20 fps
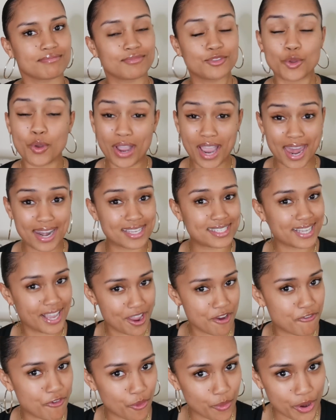Do I gotta say
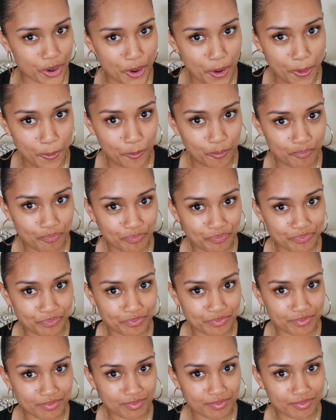it for real?
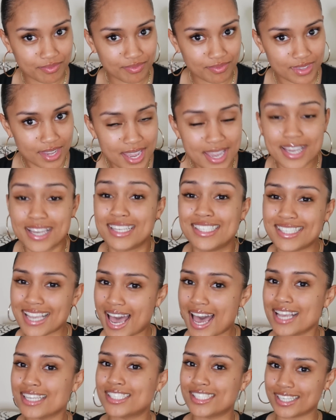Cause
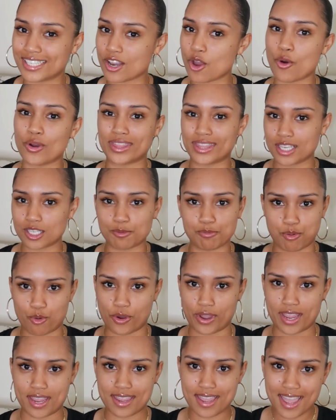y'all should know at this
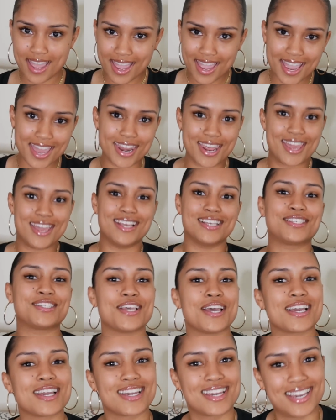point, it is
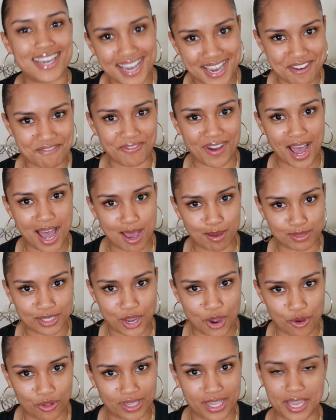good vibes
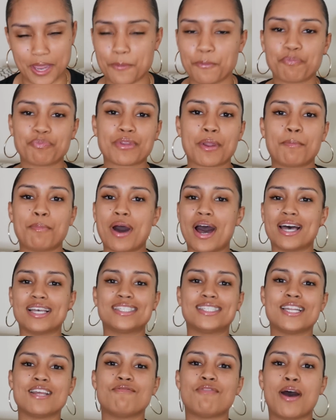only,
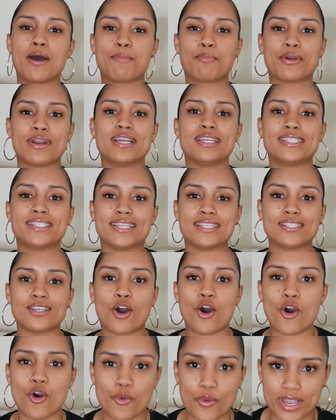positive vibrations
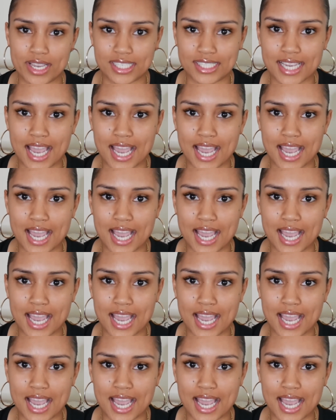always.